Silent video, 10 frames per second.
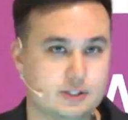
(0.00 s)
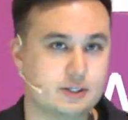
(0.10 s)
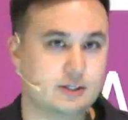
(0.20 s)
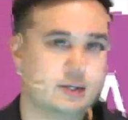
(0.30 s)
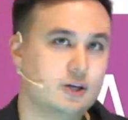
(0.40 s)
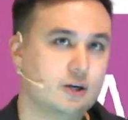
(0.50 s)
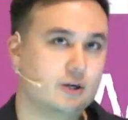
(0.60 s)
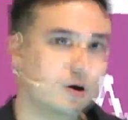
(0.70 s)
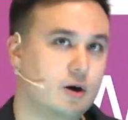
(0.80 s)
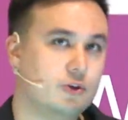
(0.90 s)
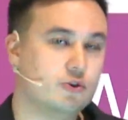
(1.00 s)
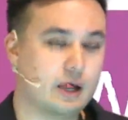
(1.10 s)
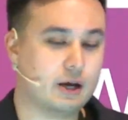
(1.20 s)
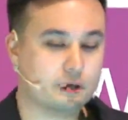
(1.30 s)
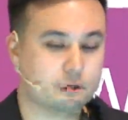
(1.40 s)
So now you're actually getting
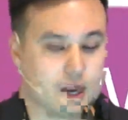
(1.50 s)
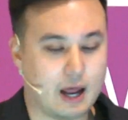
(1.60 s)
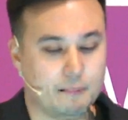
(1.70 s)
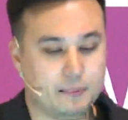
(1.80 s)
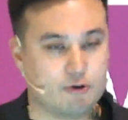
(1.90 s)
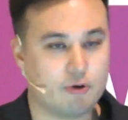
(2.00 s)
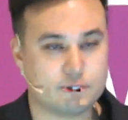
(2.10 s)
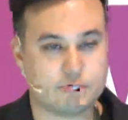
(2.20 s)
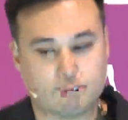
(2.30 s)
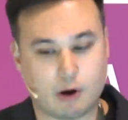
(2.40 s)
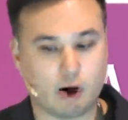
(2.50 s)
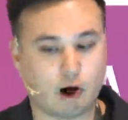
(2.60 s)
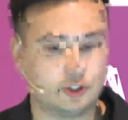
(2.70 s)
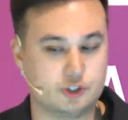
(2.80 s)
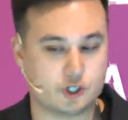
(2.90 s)
the prices of every
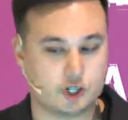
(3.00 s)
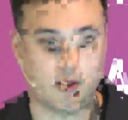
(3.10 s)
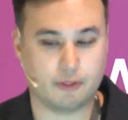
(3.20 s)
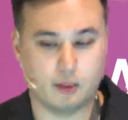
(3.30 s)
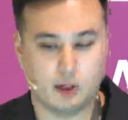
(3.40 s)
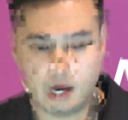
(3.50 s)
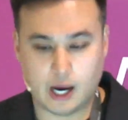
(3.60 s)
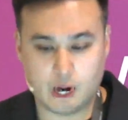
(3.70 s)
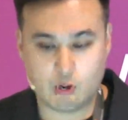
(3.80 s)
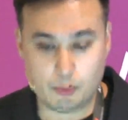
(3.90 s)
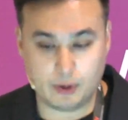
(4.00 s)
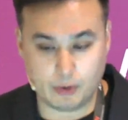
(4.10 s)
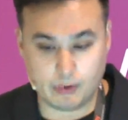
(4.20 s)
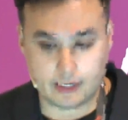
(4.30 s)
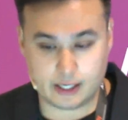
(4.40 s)
cryptocurrency in those
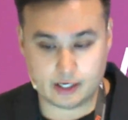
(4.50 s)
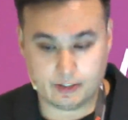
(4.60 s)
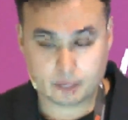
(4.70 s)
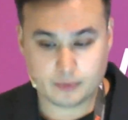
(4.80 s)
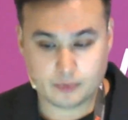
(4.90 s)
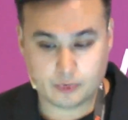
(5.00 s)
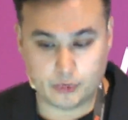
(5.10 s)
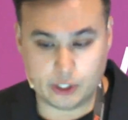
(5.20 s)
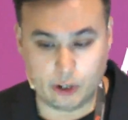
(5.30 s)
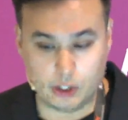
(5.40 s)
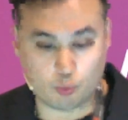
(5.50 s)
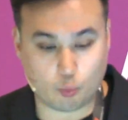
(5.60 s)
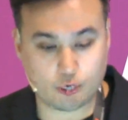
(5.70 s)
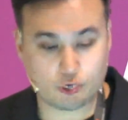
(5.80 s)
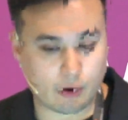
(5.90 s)
3 prices, and it's pretty
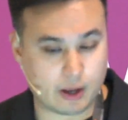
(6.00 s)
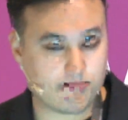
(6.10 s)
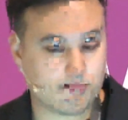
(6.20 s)
fast.